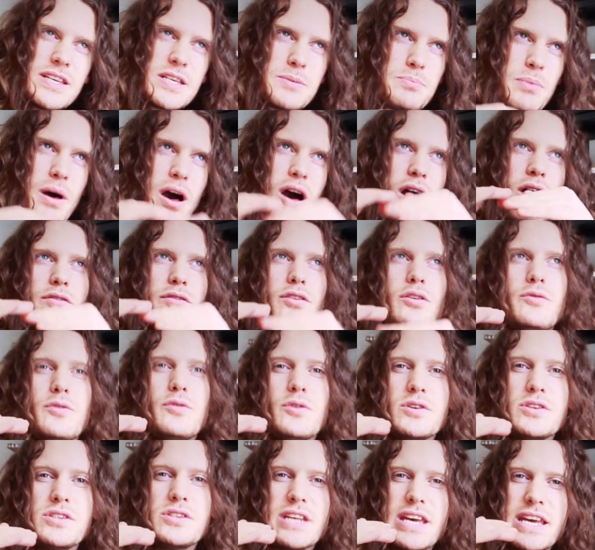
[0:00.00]
part of your
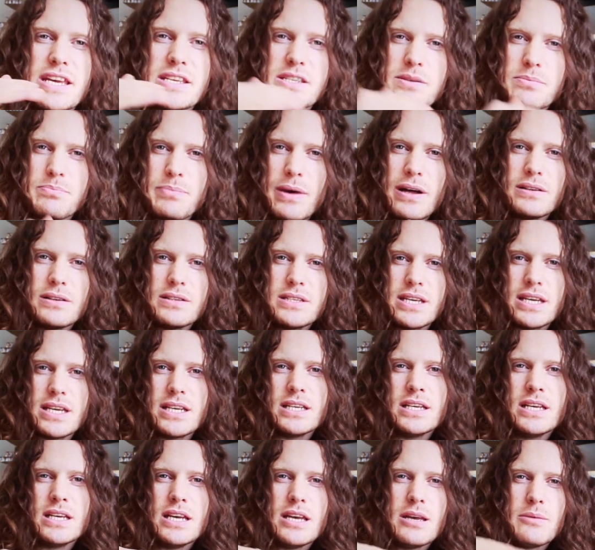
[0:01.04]
voice that isn't
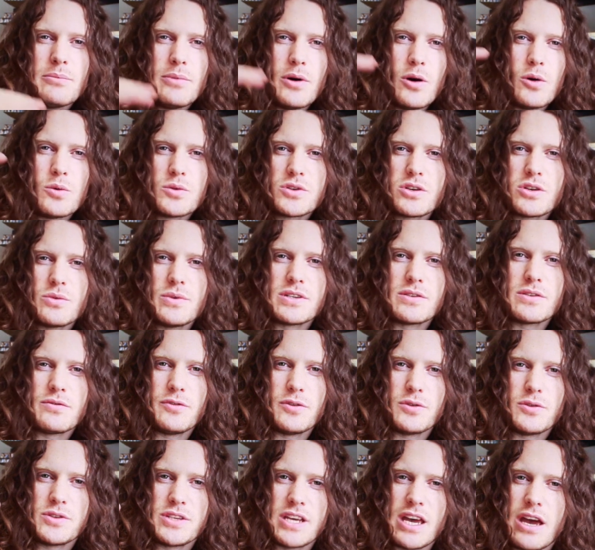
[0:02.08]
belting, but also isn't
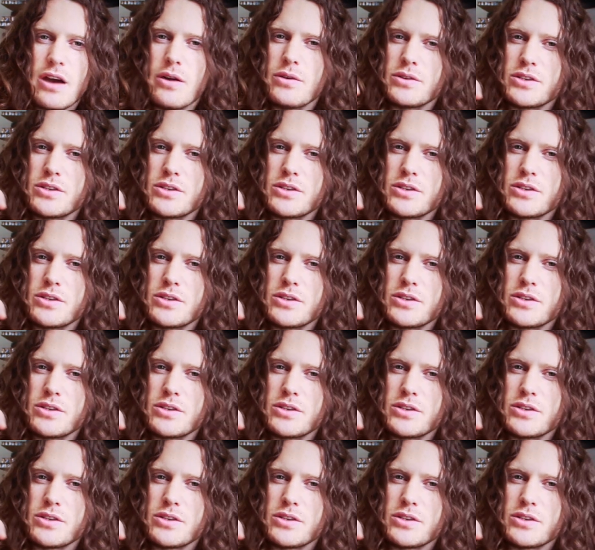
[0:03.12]
falsetto.